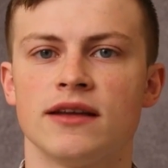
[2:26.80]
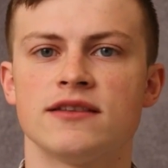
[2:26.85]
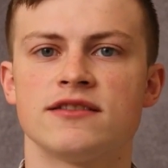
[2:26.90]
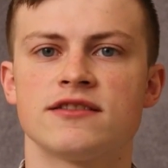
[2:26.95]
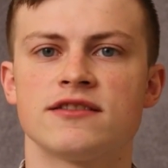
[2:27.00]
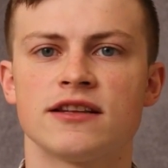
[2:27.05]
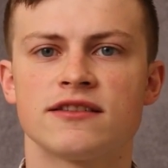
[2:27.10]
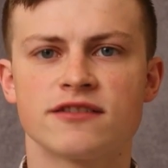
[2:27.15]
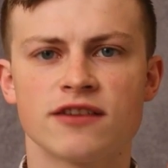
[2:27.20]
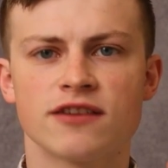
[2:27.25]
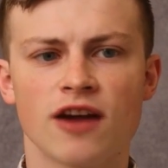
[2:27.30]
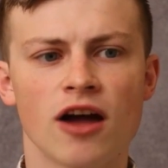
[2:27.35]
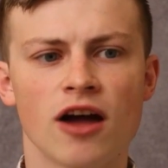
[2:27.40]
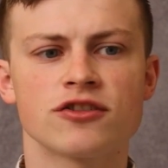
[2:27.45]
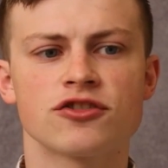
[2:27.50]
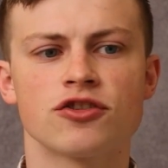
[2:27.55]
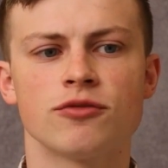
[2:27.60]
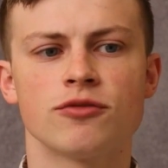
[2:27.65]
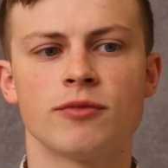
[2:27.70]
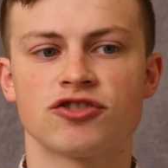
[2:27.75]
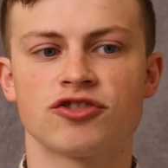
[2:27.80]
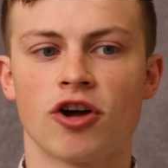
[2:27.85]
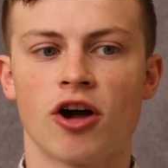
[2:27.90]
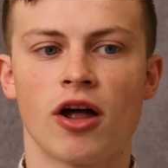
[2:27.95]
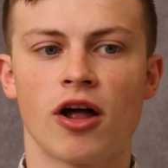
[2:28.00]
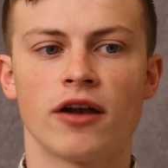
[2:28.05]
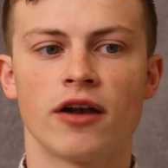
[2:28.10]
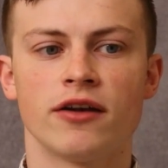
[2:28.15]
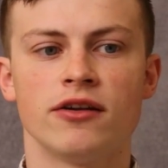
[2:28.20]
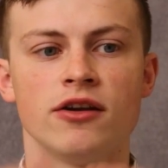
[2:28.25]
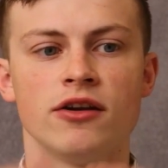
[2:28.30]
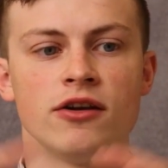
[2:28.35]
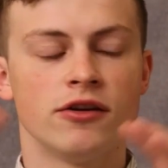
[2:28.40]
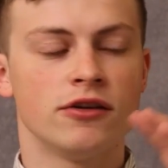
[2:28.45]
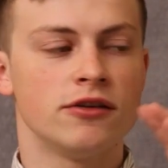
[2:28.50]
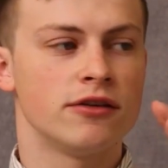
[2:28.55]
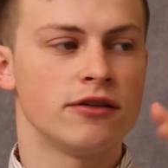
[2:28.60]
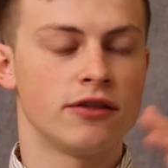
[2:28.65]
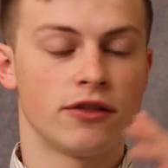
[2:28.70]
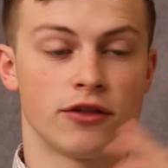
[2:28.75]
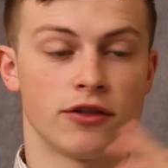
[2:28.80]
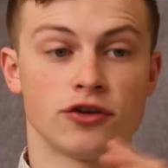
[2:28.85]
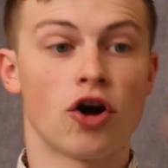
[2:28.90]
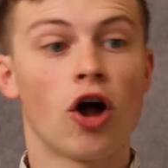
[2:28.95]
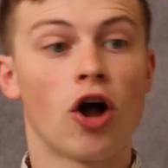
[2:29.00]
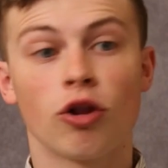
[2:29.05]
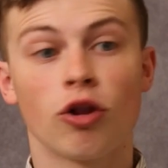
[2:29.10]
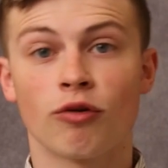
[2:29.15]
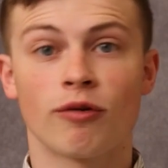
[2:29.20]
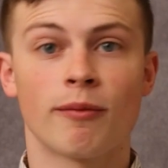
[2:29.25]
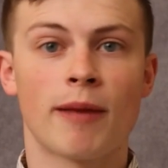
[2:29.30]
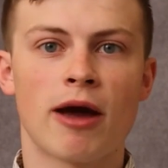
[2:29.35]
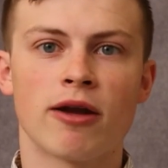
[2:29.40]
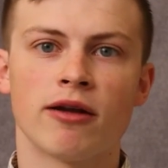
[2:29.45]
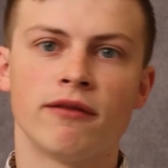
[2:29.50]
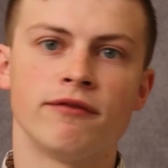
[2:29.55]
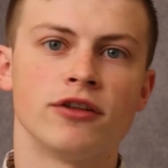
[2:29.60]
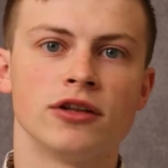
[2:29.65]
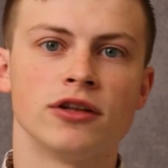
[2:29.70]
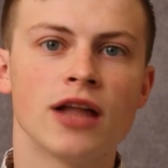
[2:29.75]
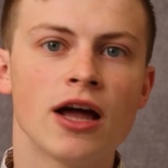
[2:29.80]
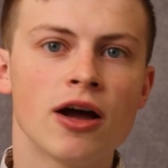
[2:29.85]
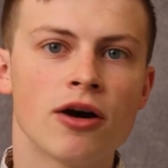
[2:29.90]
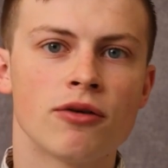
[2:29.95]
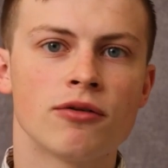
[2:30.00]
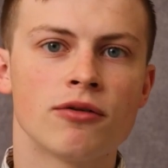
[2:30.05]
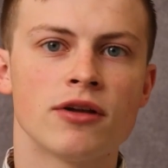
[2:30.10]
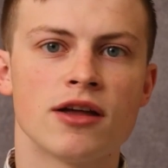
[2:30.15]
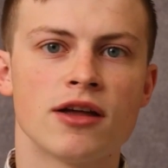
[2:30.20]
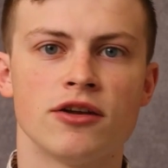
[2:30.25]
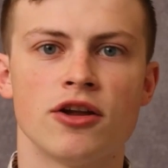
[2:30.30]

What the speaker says: it's not so much on the dollar amount of the loan.